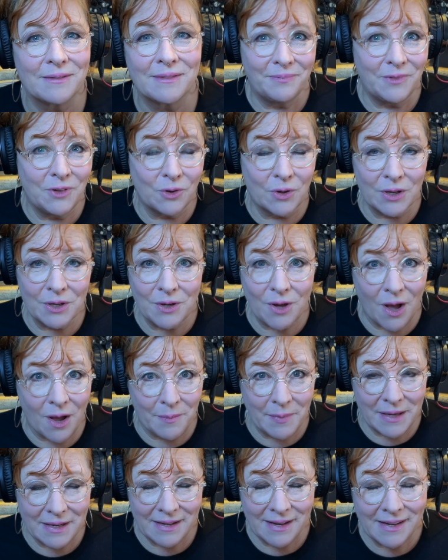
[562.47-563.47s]
You can
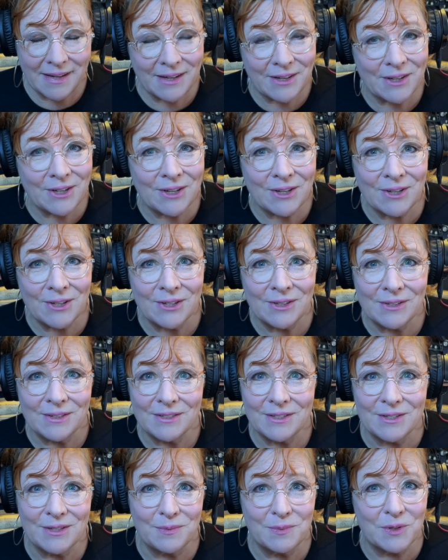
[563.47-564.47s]
comment here,
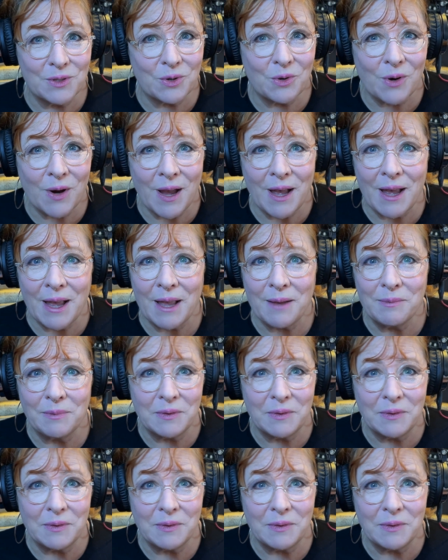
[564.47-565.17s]
subscribe,